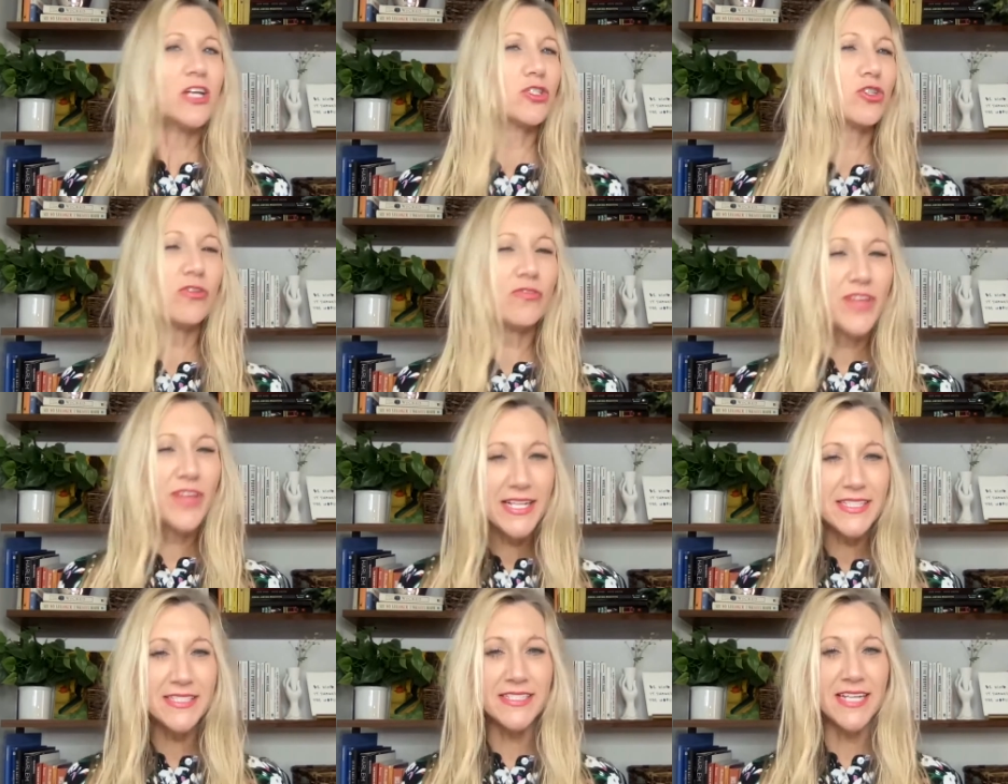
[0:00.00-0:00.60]
So
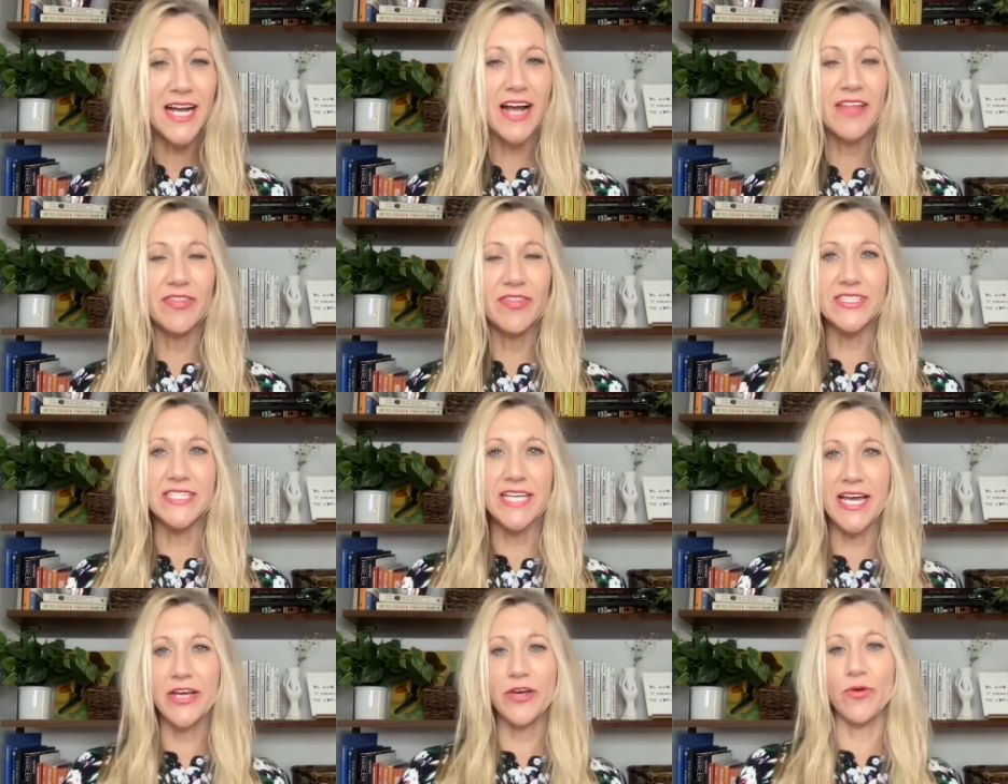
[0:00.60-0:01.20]
that's not the
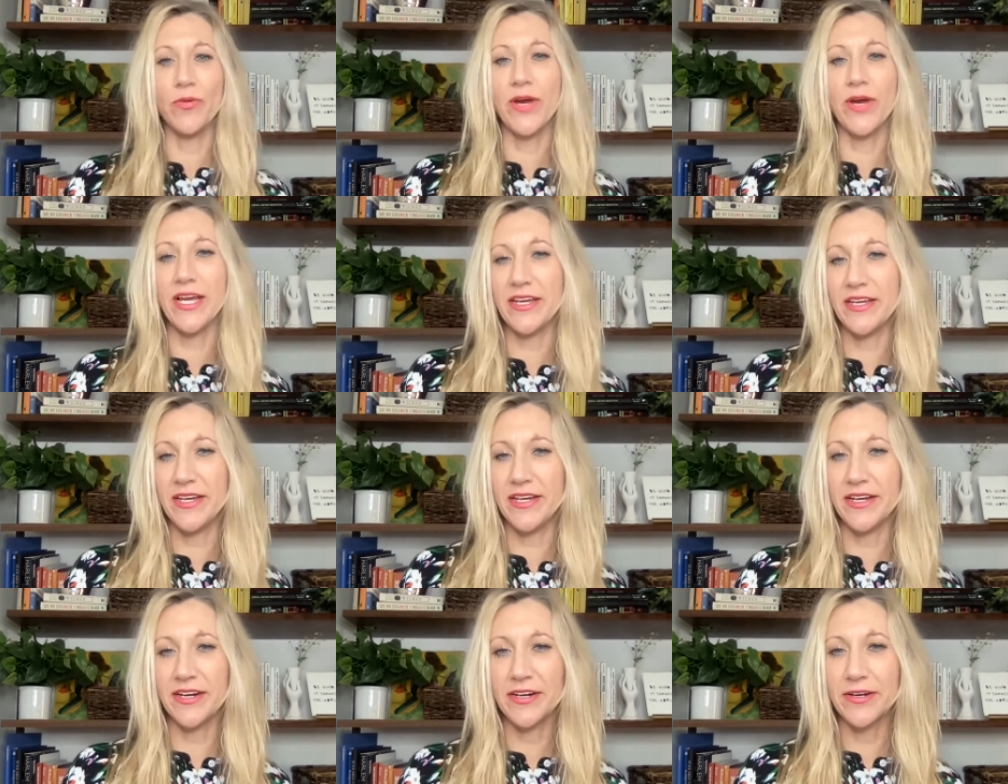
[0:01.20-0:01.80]
takeaway
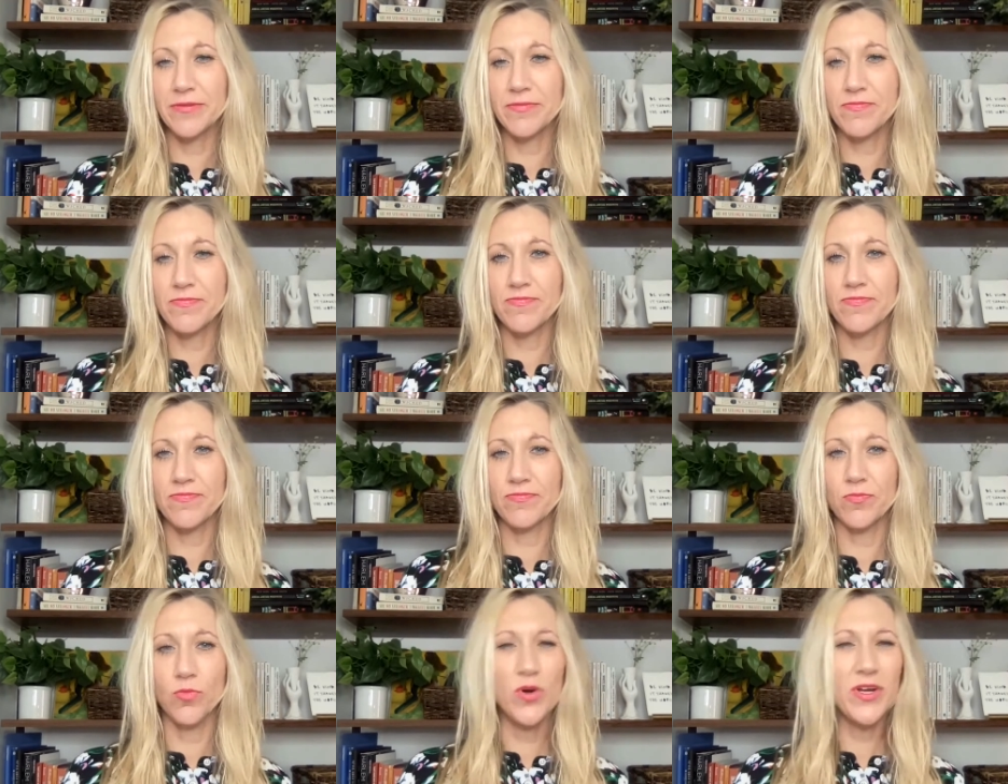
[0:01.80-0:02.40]
here.
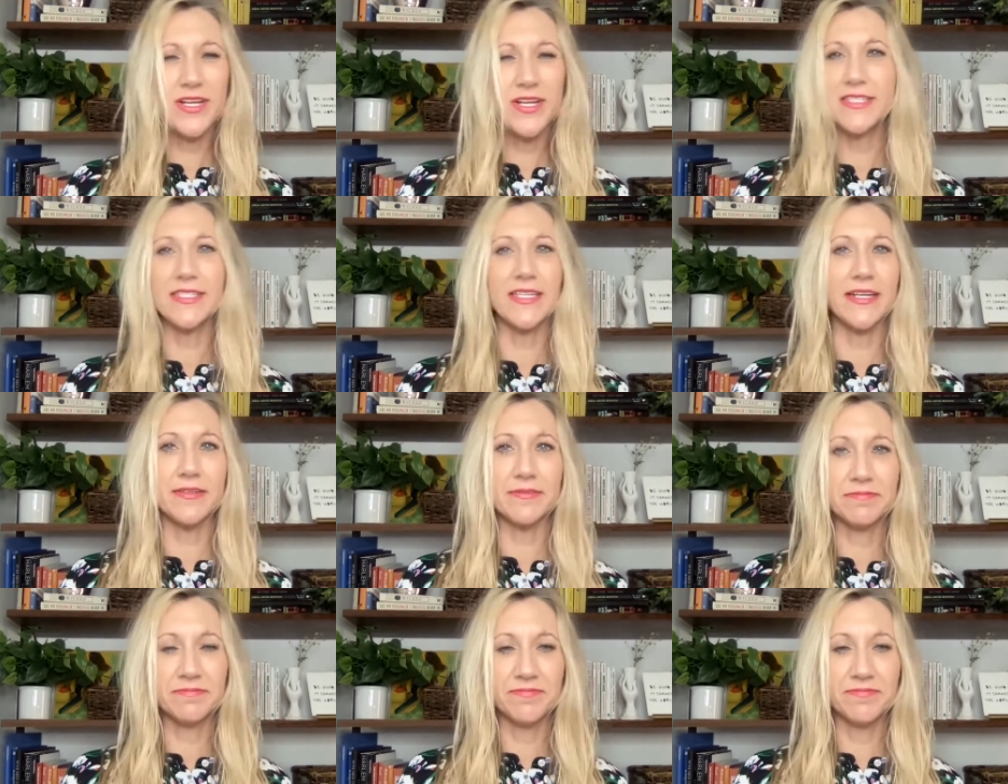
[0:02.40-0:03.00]
What is
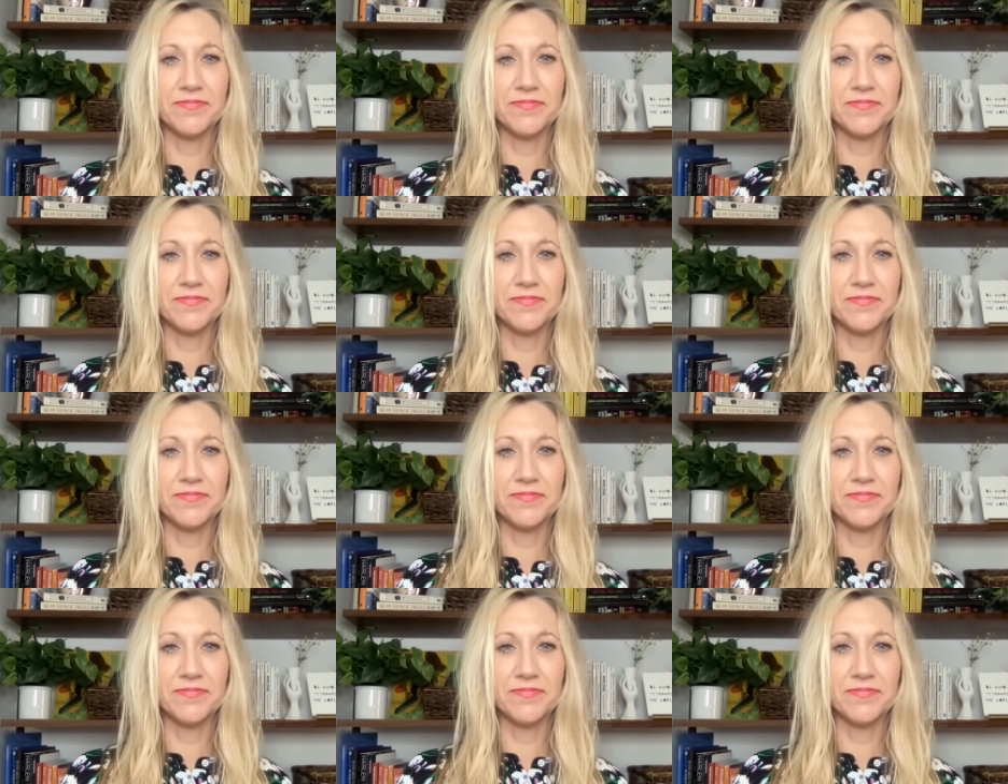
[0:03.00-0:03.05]
it?